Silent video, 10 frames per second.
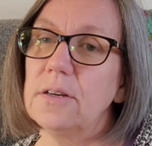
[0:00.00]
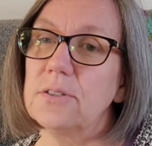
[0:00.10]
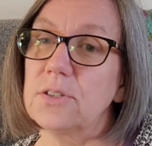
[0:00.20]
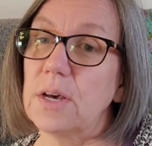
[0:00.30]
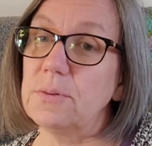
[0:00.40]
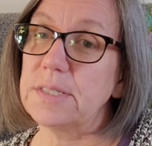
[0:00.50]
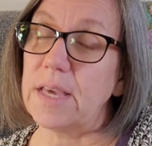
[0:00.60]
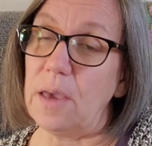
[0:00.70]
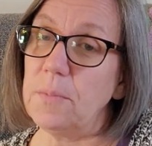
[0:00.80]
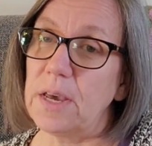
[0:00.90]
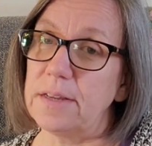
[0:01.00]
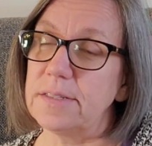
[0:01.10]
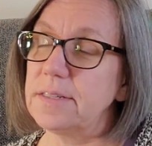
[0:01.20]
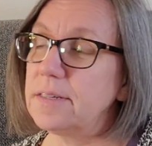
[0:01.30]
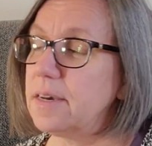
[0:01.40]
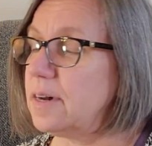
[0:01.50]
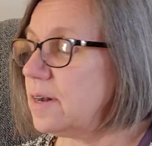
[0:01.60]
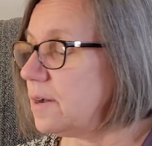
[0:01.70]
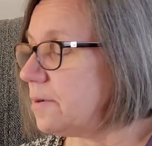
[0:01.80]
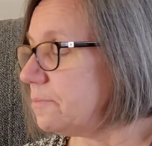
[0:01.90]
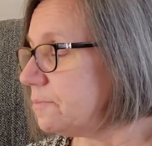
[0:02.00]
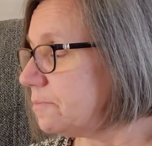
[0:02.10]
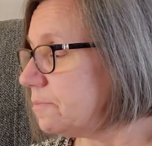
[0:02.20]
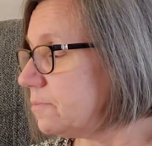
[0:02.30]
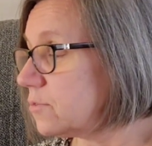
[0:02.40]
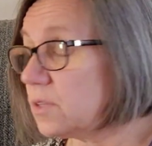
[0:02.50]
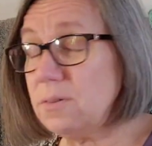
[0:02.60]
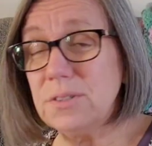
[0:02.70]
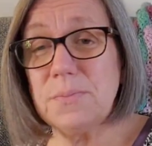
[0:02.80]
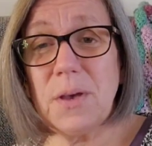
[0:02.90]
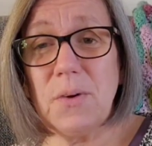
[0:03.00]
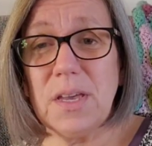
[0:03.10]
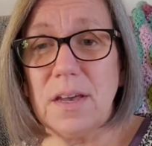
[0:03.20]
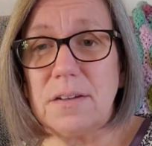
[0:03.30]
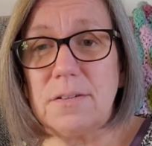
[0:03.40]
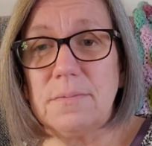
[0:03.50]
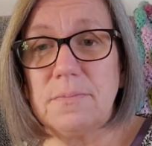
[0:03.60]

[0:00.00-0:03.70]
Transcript: So that was game night. So that was my weekend.